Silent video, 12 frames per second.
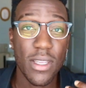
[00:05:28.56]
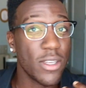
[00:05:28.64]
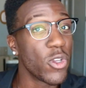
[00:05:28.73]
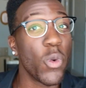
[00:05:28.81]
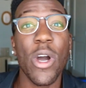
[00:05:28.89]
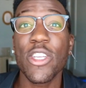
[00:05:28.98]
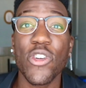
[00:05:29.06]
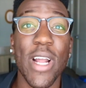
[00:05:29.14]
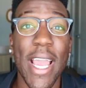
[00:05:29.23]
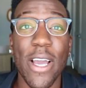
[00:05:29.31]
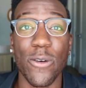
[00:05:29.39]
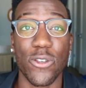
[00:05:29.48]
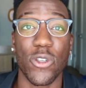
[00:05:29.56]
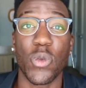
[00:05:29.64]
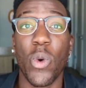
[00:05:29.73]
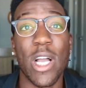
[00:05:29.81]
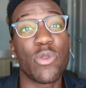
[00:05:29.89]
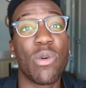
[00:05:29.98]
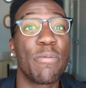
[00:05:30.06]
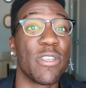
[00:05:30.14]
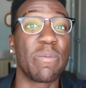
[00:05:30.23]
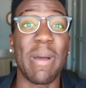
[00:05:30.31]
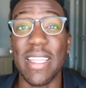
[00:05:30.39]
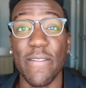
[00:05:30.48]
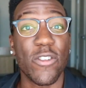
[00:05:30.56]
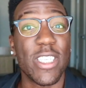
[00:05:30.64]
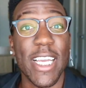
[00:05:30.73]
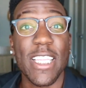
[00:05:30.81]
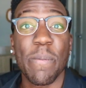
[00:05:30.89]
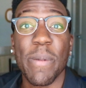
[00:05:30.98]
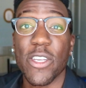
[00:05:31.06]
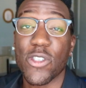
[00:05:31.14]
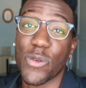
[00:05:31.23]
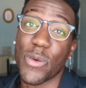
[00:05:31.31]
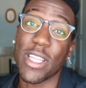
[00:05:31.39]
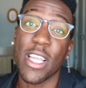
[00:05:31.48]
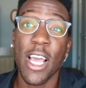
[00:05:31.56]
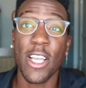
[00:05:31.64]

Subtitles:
So watch your angles, just watch what perspective you're taking the picture with,